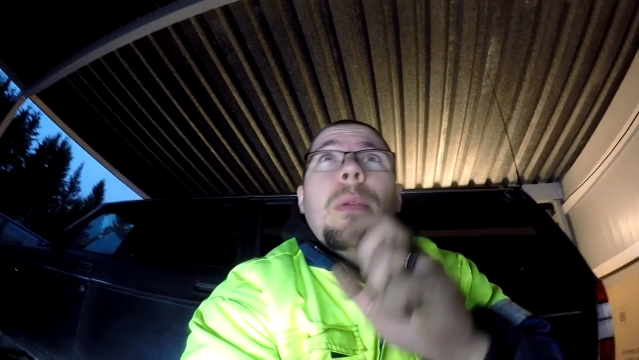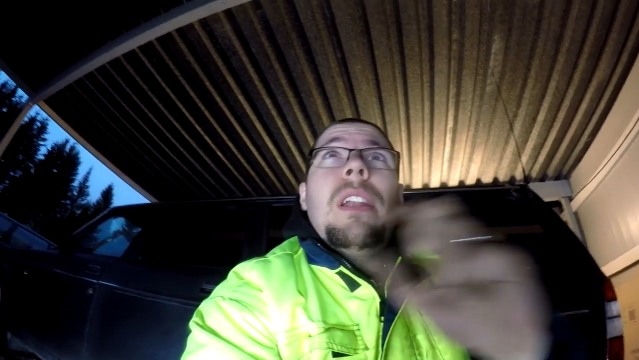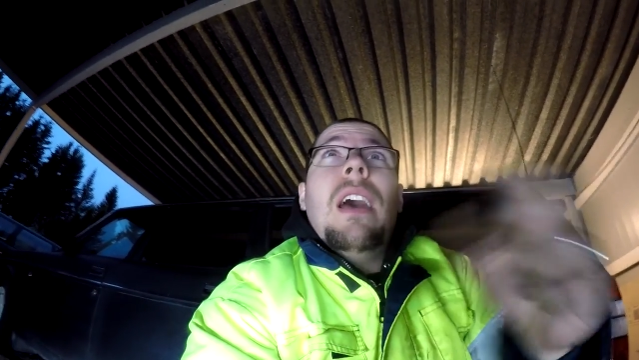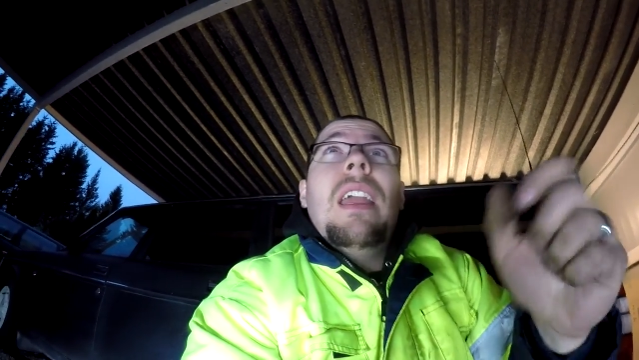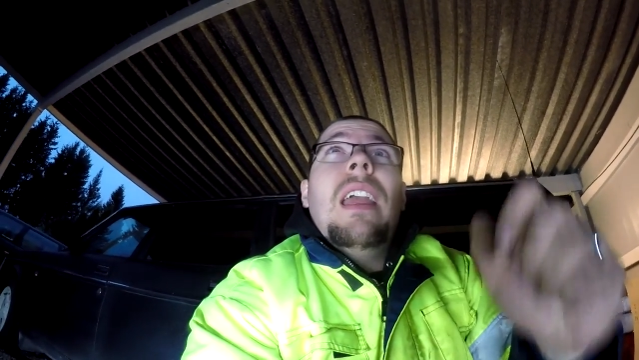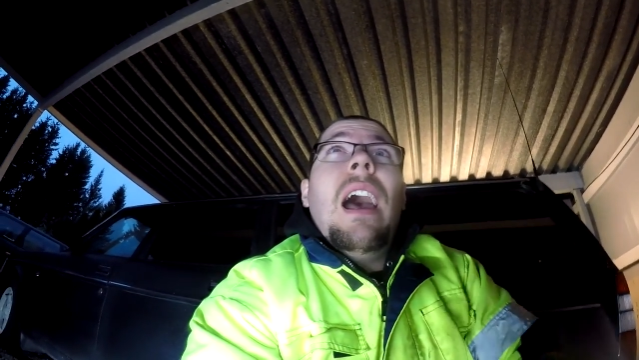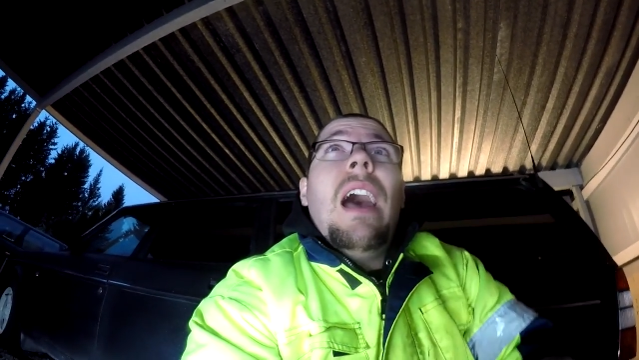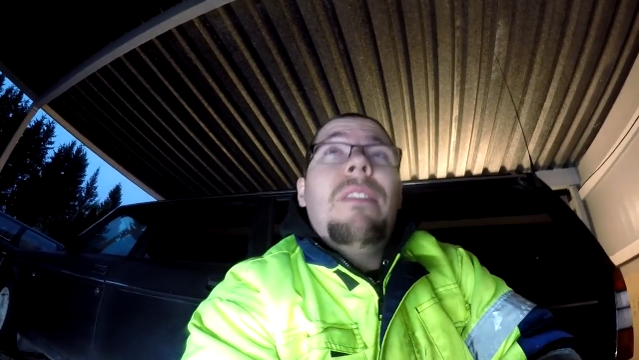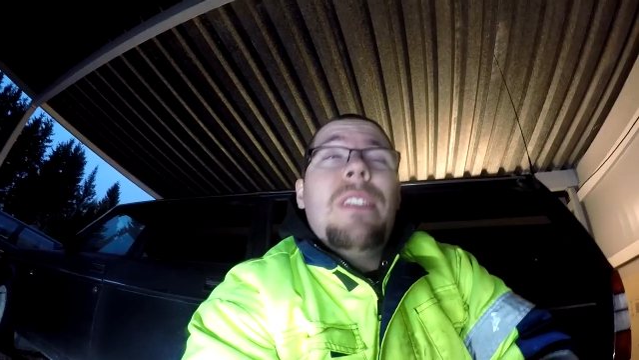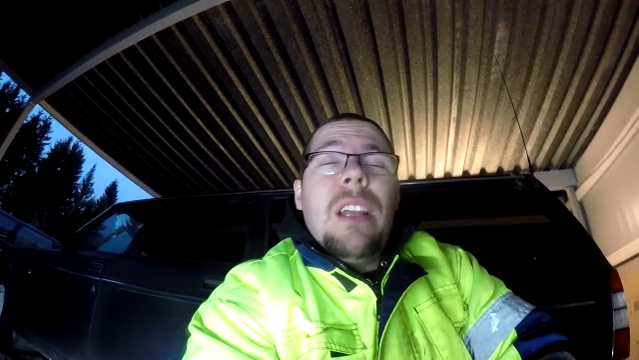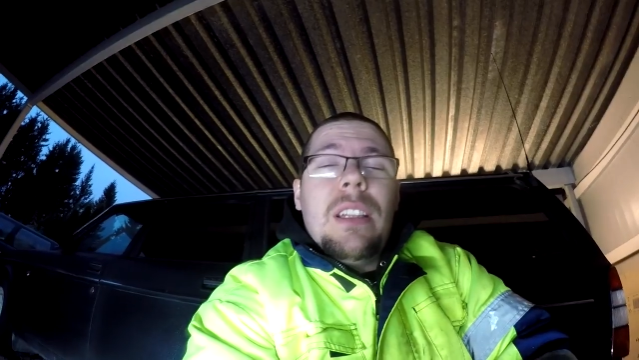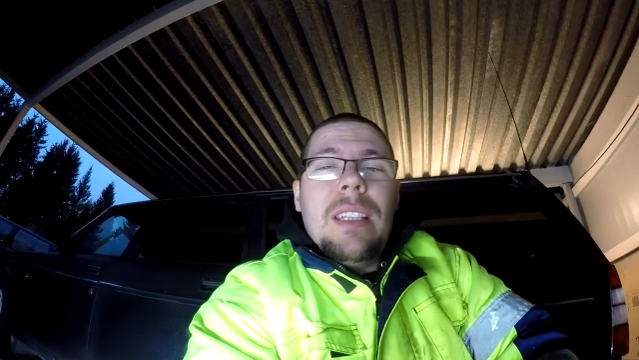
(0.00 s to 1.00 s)
but I
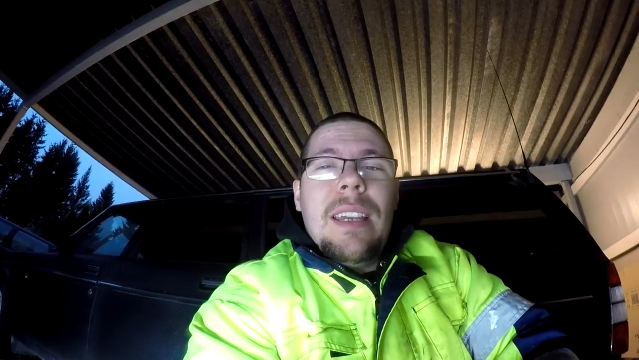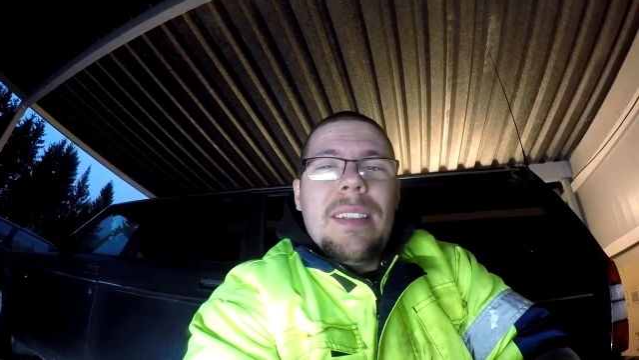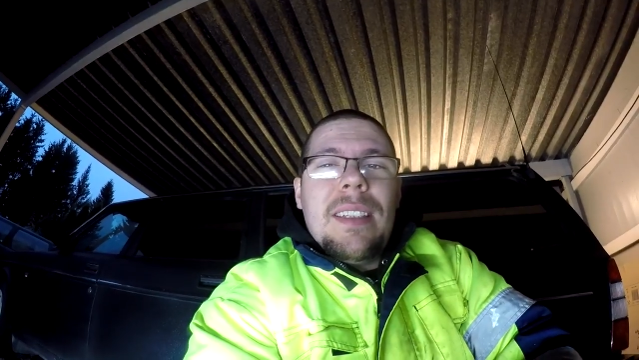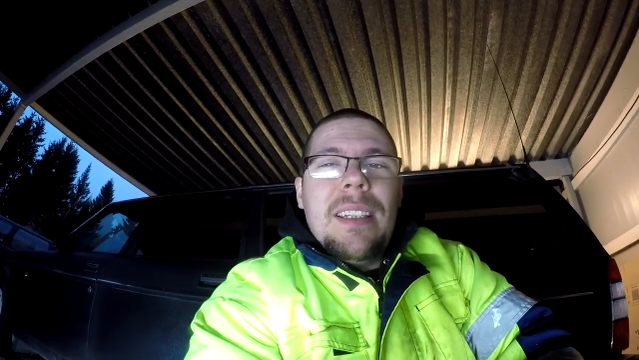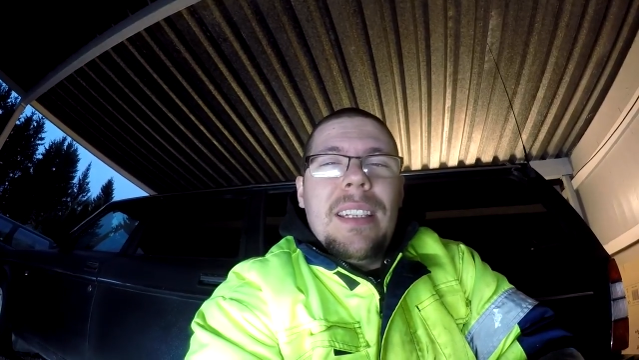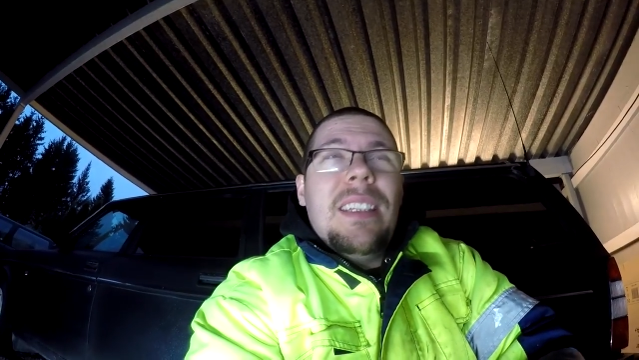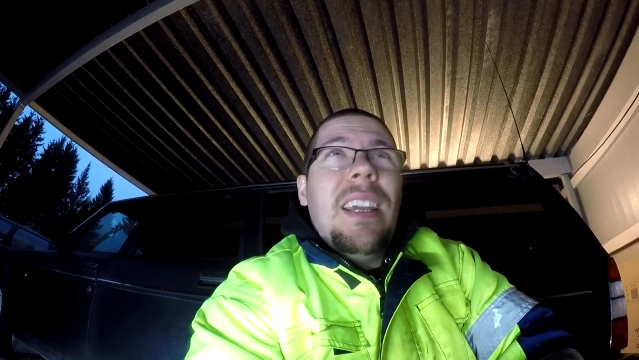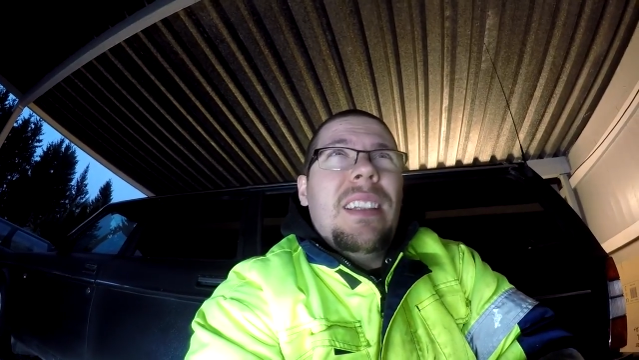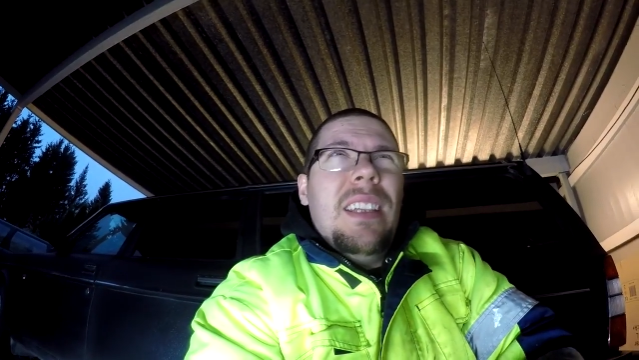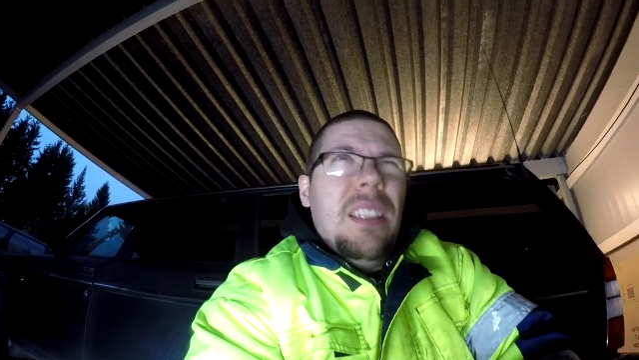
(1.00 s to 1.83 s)
have not tested it yet.